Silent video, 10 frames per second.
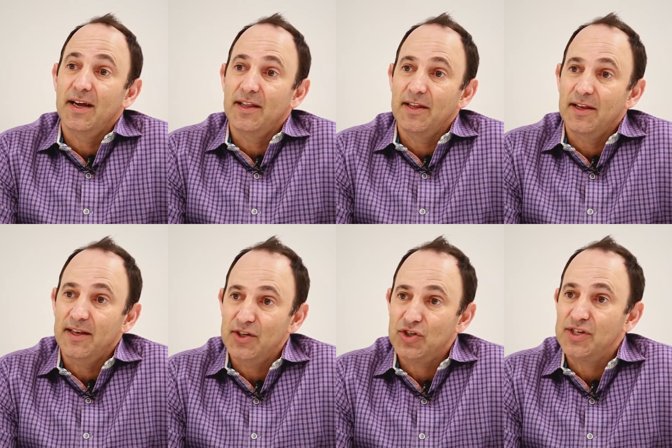
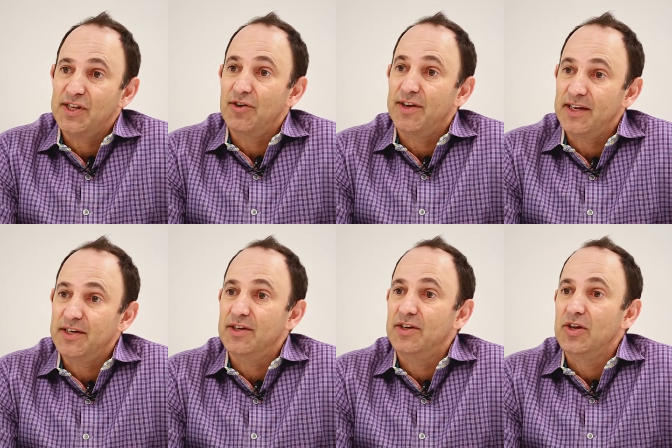lesions that are
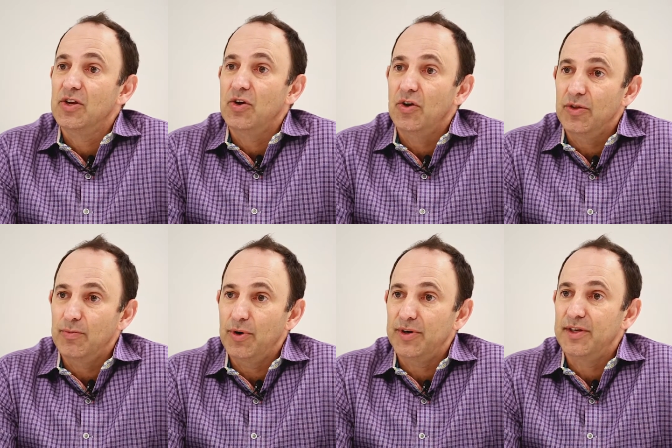hidden on the
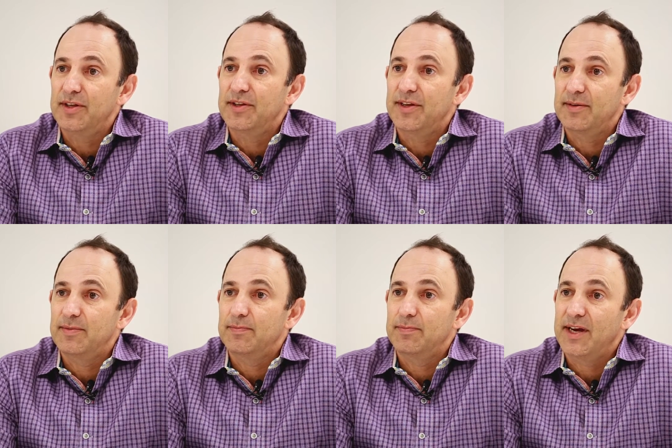body
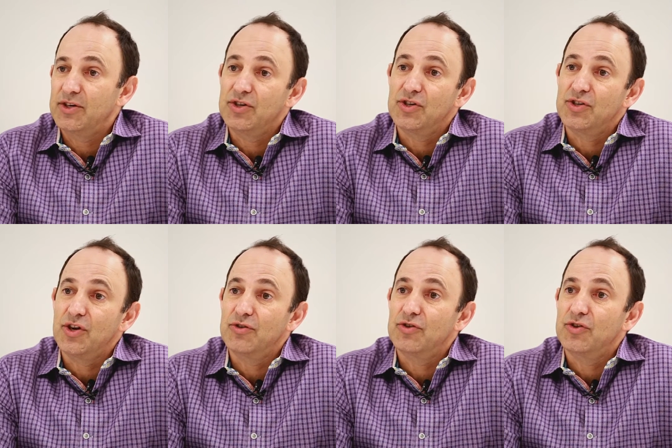that patients
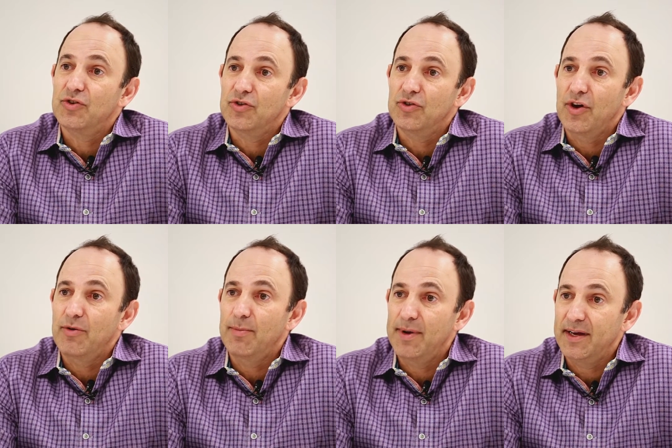don't
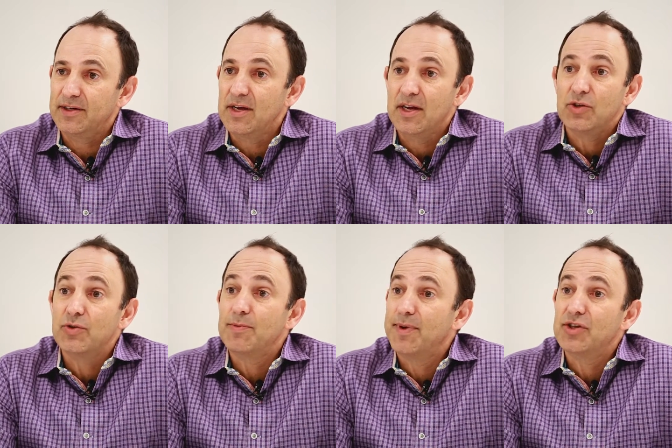know about. So
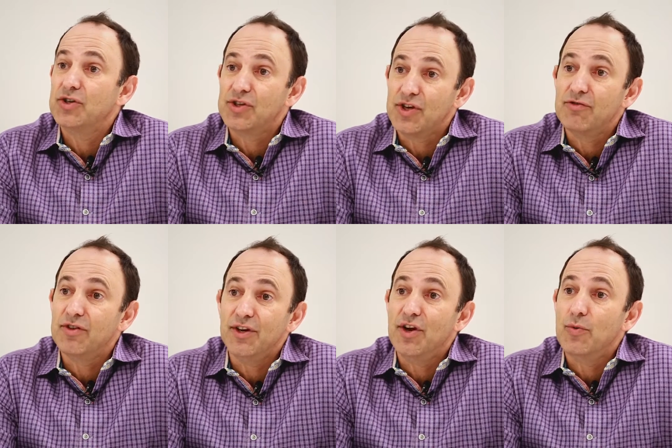also patients don't
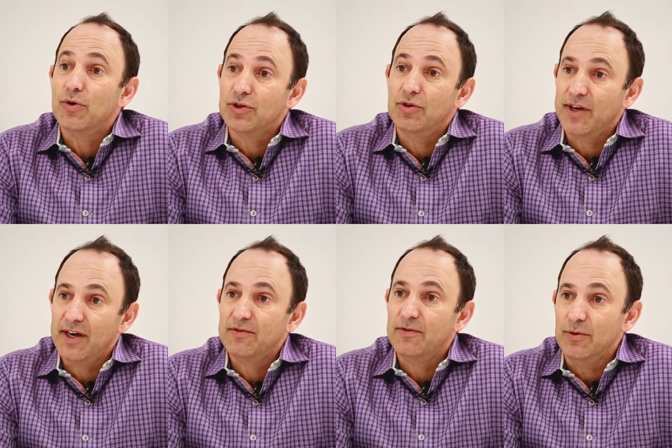really know what to look
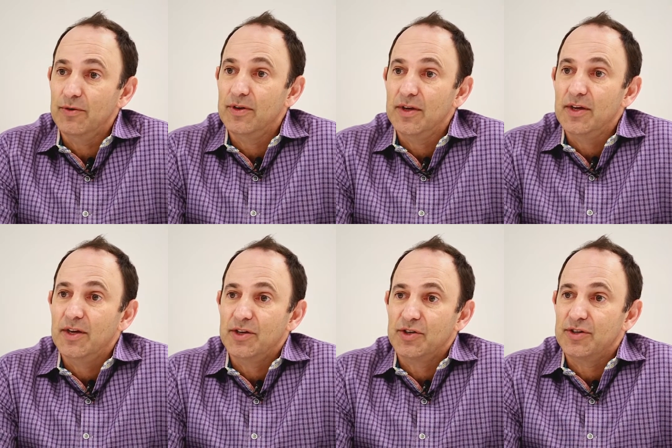out for.
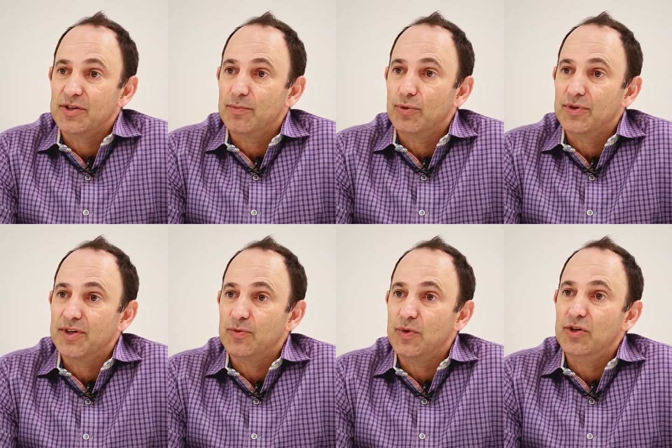So it's important
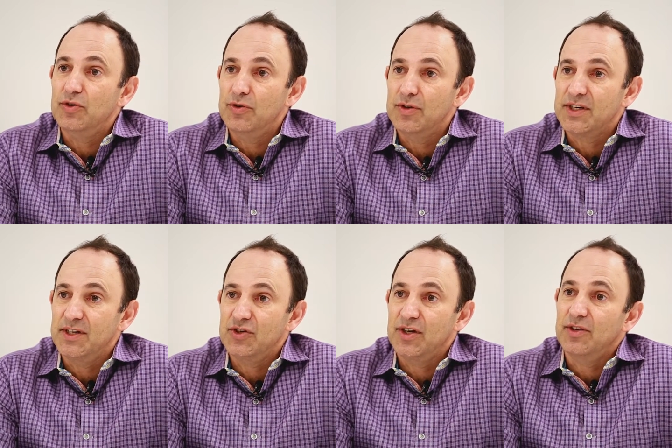that when you do a
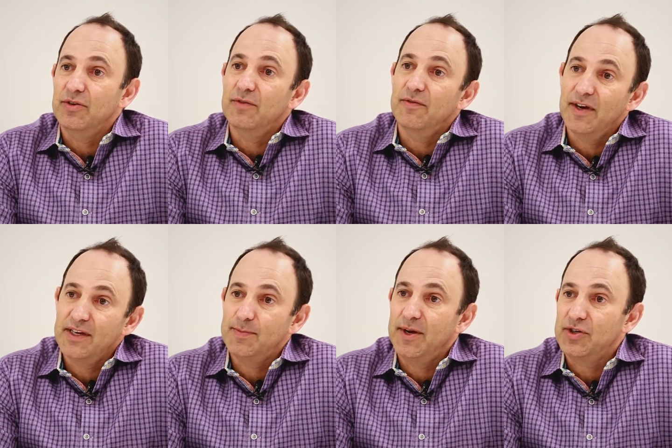skin check, you
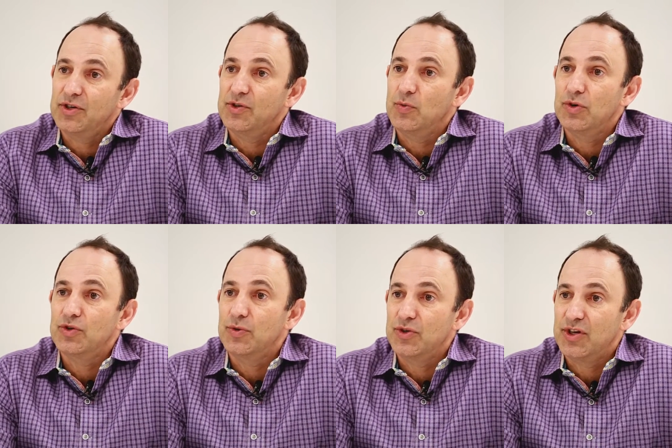advise patients what
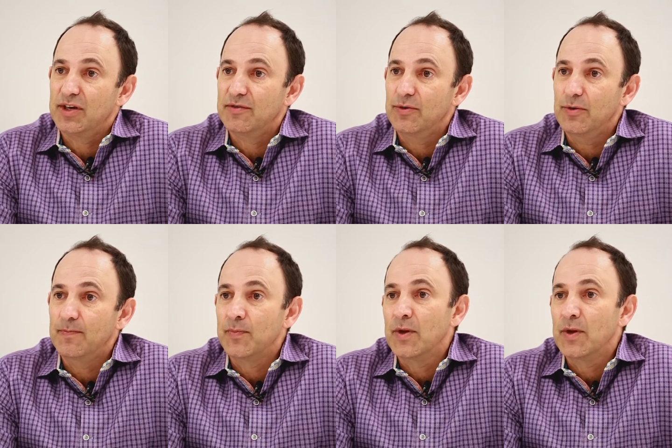to watch out for.